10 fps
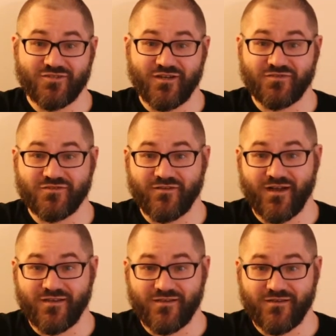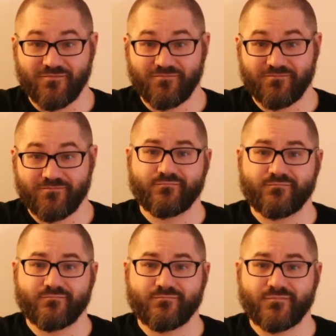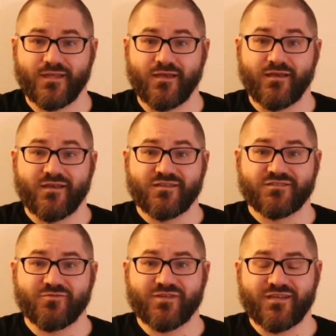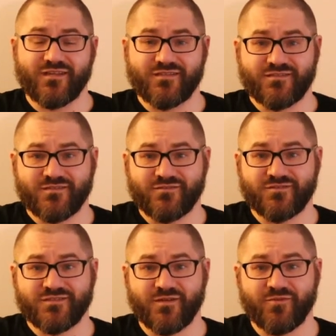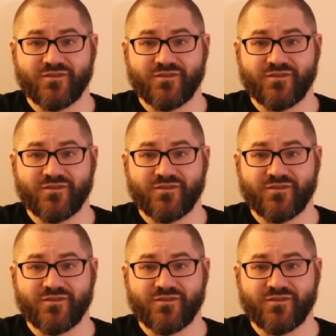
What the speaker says: Czechoslovakia. So we get into some of the